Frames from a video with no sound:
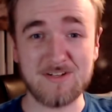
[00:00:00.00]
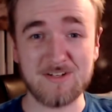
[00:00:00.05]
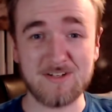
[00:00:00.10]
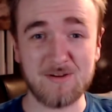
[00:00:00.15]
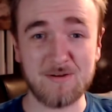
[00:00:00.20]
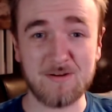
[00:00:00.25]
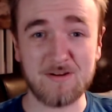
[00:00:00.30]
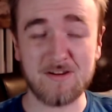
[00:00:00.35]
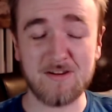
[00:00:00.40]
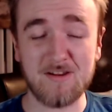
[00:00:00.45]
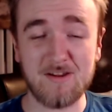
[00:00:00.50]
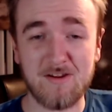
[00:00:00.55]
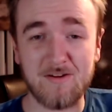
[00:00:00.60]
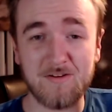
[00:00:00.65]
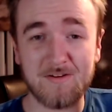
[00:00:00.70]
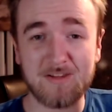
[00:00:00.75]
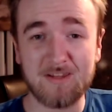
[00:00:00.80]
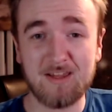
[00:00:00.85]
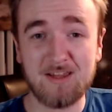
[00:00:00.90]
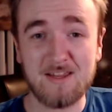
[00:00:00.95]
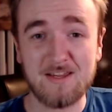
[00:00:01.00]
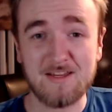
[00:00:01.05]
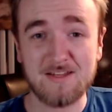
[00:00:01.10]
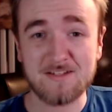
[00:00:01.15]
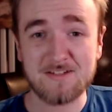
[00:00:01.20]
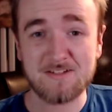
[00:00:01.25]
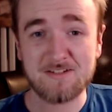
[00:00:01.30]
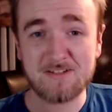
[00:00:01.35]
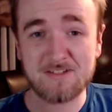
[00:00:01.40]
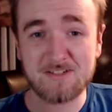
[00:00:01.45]
going, okay,
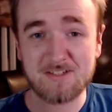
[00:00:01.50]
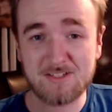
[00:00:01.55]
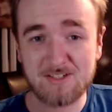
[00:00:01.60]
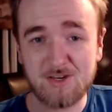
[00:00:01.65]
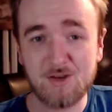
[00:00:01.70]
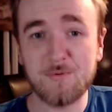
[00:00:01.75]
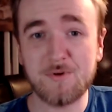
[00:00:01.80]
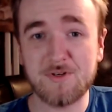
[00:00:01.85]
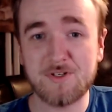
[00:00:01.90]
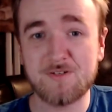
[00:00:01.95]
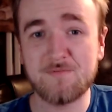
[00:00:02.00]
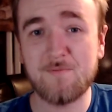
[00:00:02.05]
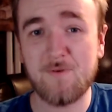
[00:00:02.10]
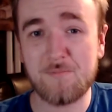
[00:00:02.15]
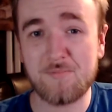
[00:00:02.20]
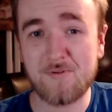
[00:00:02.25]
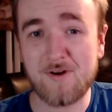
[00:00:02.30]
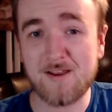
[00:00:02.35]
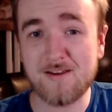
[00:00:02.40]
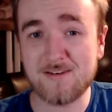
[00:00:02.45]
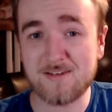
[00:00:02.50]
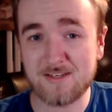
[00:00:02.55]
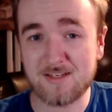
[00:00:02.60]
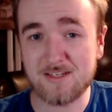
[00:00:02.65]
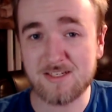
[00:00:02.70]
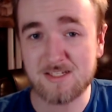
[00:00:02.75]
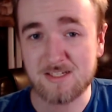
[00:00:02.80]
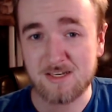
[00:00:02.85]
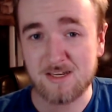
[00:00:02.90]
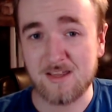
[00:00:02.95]
so much of my branding
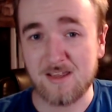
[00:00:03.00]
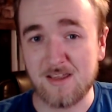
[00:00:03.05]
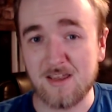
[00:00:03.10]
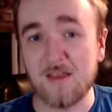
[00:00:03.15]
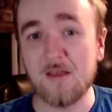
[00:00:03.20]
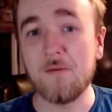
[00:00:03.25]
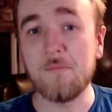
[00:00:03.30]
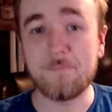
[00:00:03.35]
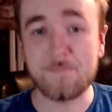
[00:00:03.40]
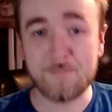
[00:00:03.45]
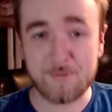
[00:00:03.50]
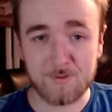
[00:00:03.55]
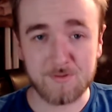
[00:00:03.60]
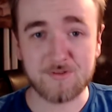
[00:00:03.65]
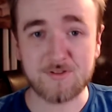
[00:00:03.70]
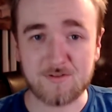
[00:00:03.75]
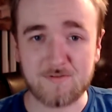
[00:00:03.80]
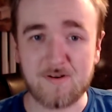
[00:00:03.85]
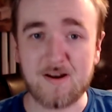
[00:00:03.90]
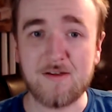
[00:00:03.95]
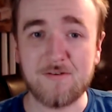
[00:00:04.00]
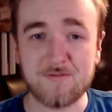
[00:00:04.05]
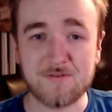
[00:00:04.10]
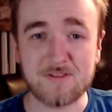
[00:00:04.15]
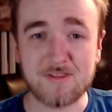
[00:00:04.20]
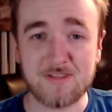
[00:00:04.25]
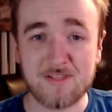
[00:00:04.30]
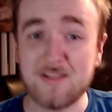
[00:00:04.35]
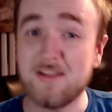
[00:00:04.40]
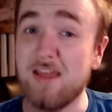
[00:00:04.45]
is built around
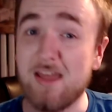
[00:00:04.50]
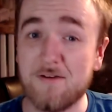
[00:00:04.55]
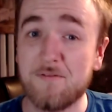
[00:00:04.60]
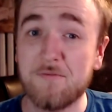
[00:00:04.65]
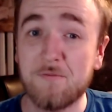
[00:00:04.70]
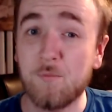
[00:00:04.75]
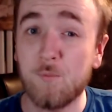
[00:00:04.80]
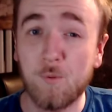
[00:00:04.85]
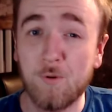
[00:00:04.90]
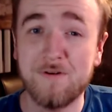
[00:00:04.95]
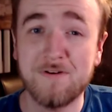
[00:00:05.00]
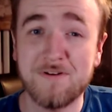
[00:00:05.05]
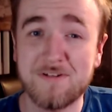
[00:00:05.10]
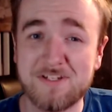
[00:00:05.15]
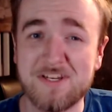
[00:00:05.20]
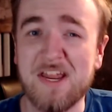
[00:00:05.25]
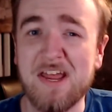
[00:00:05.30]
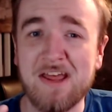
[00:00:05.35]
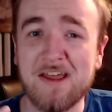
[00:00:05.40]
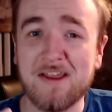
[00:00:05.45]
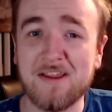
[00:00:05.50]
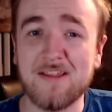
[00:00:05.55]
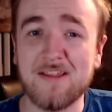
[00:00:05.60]
the F1 tag.